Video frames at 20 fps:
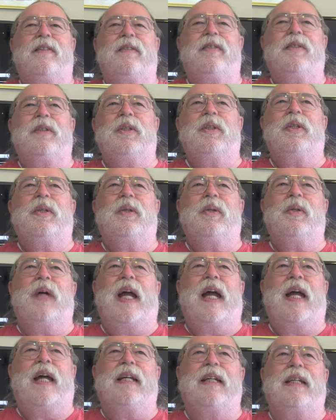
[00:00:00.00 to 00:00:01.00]
knew
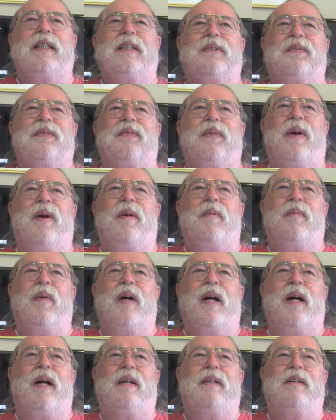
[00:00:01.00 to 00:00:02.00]
Angus
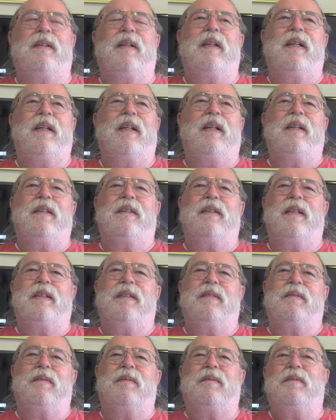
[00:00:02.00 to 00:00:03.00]
from the